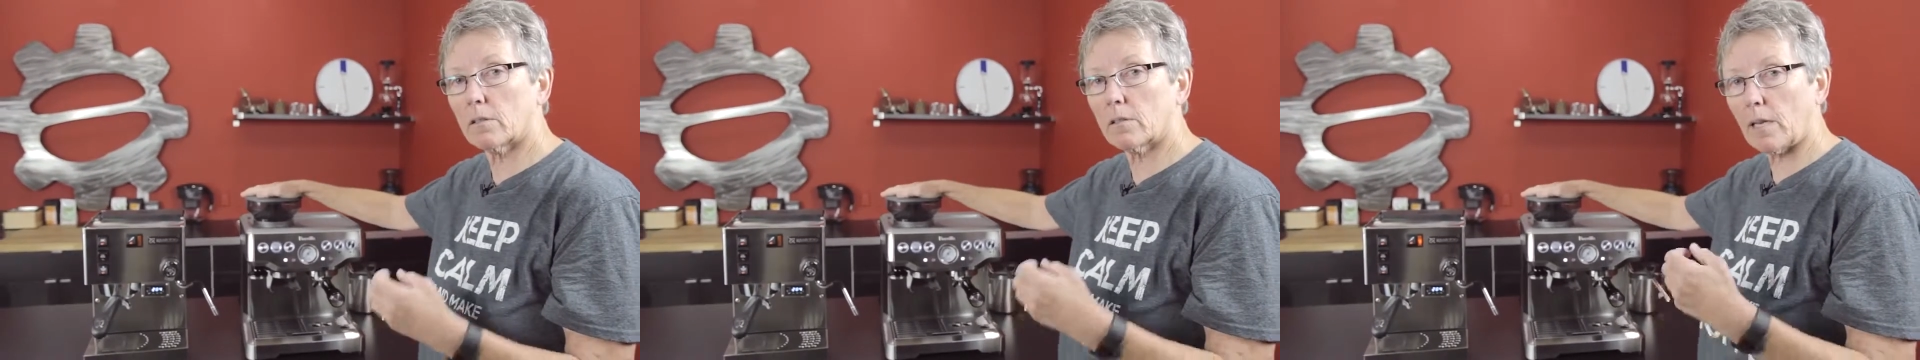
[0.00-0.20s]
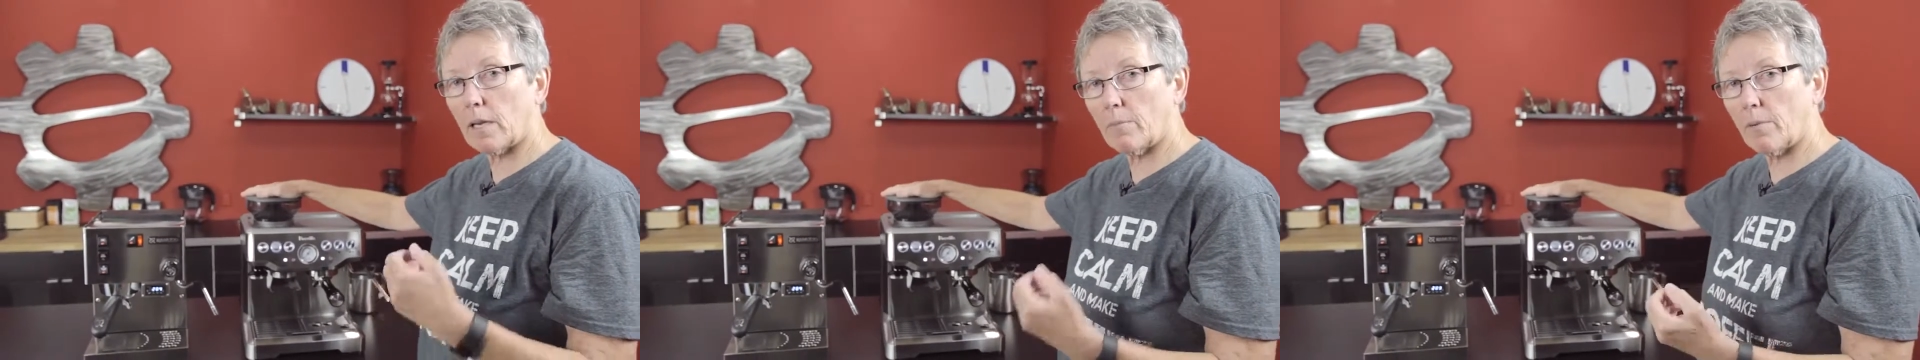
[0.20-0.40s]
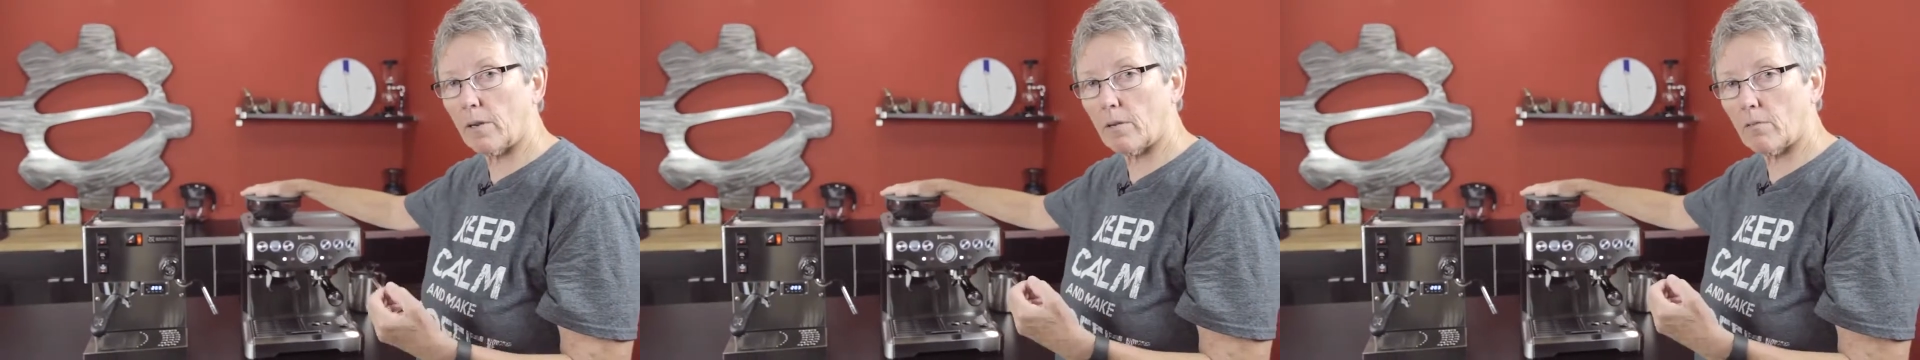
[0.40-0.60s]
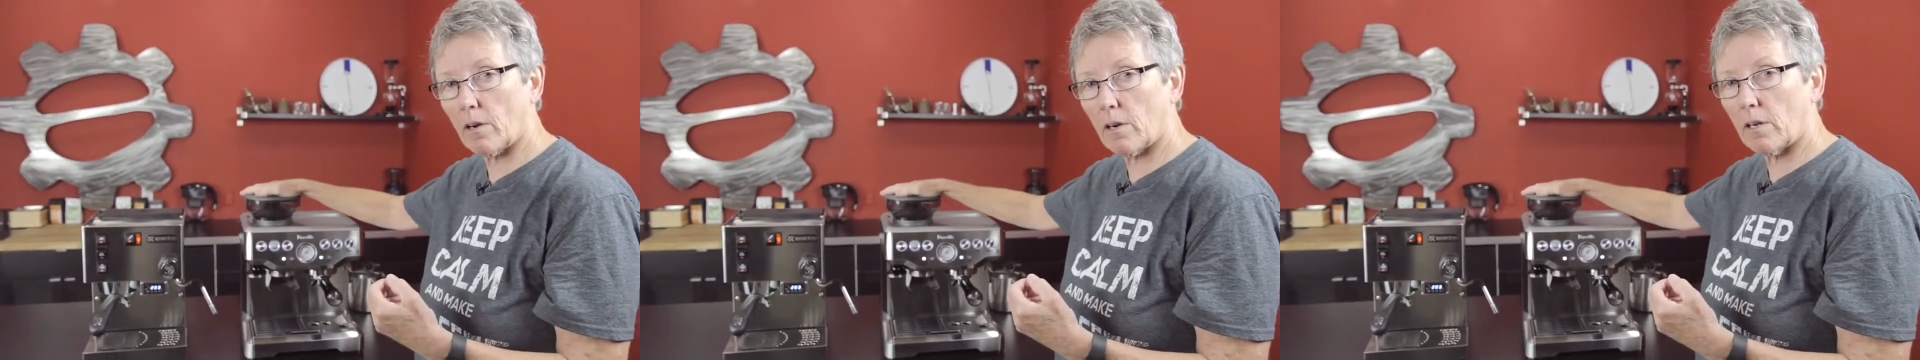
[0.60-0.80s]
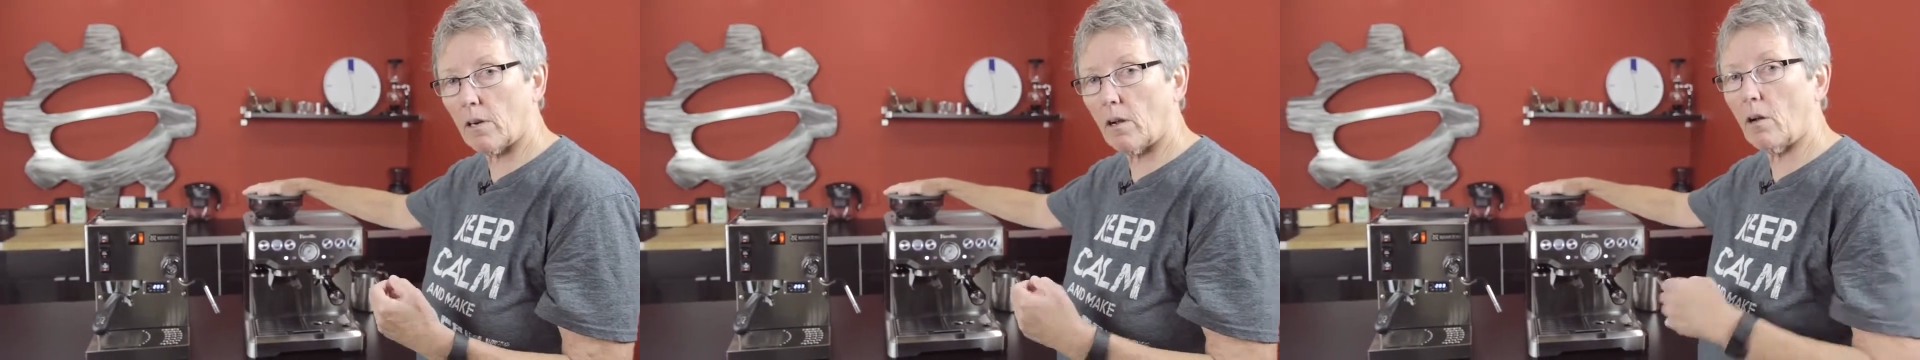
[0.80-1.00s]
tamping
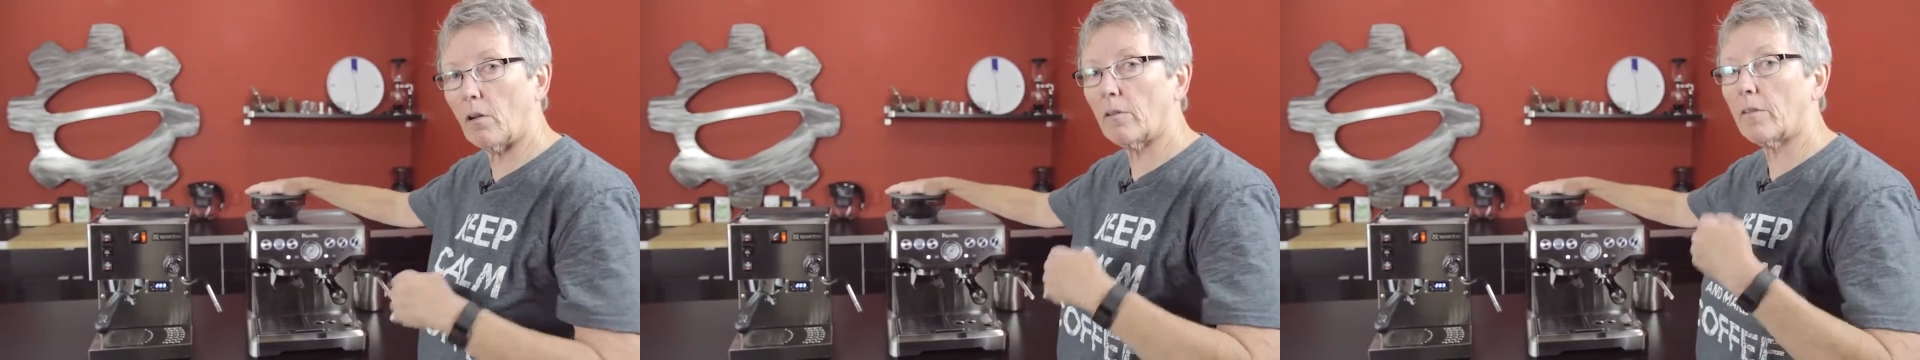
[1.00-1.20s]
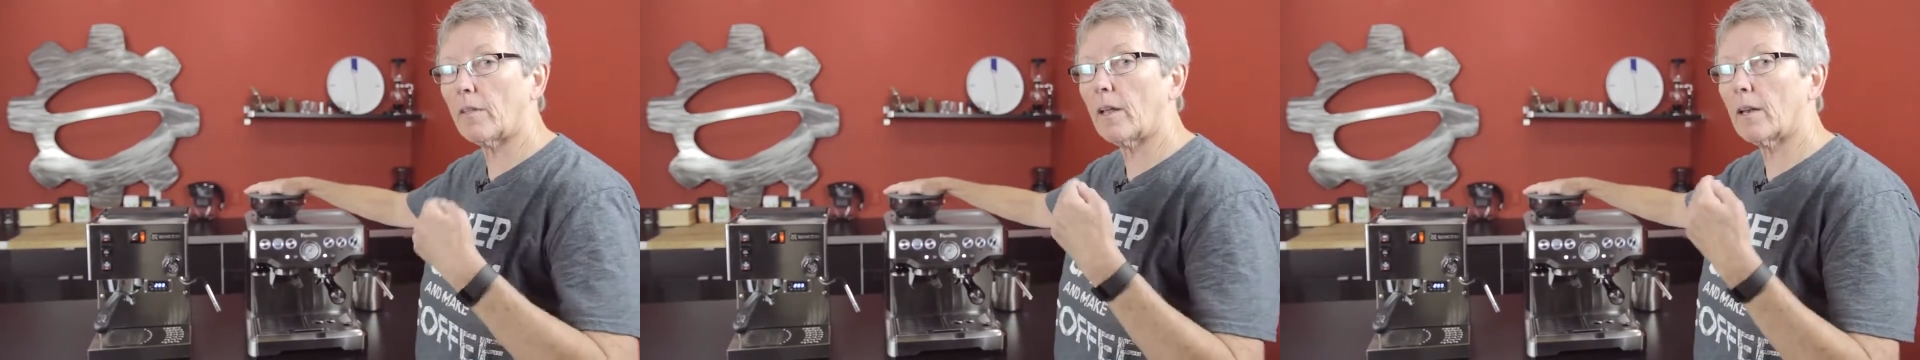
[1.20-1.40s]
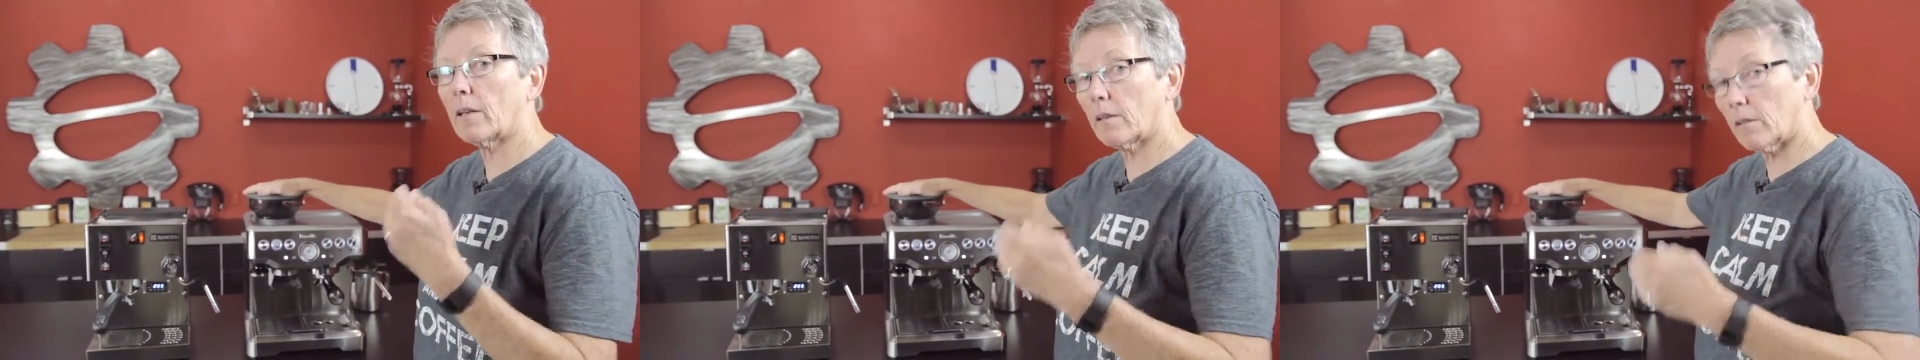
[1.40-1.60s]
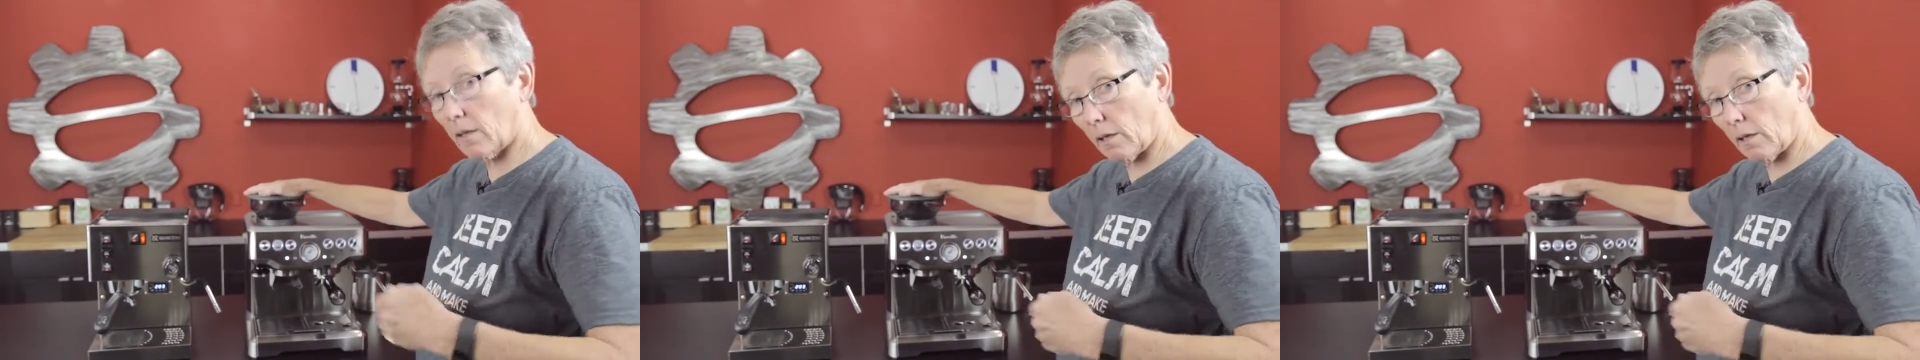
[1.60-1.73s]
right, all of that,